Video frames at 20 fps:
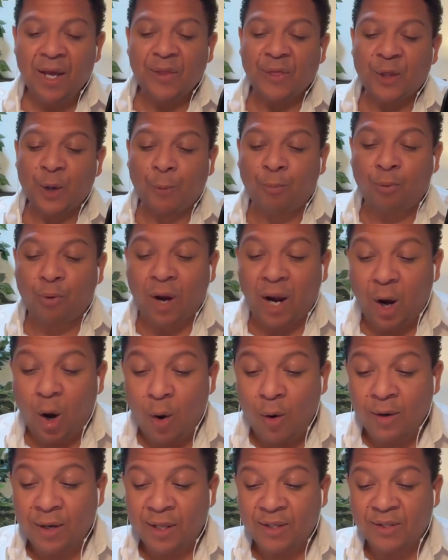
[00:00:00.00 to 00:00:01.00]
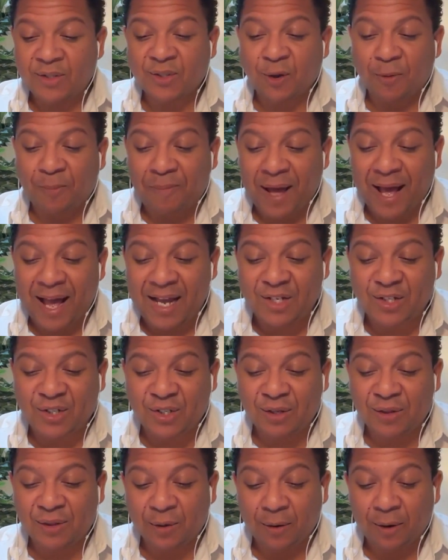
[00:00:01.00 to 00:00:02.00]
Their priorities, their
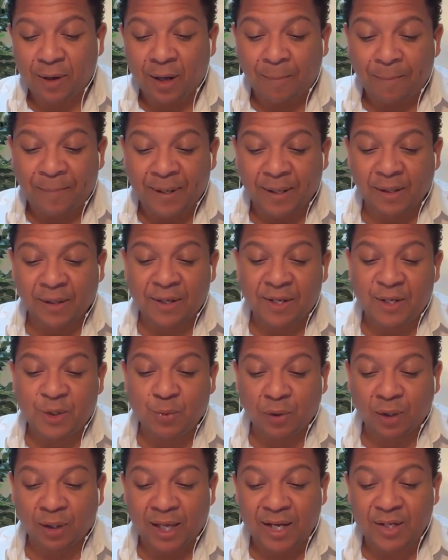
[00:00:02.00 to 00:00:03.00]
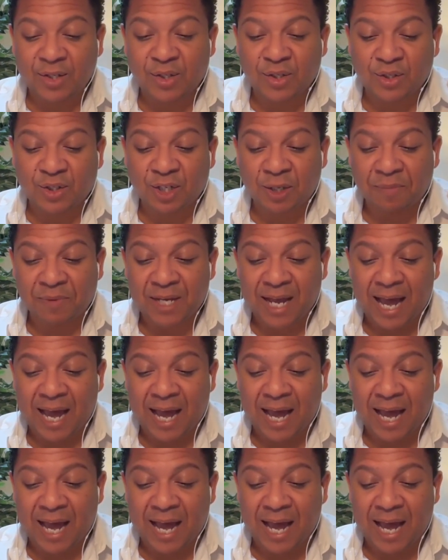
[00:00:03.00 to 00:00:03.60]
passion, their abilities, relationships,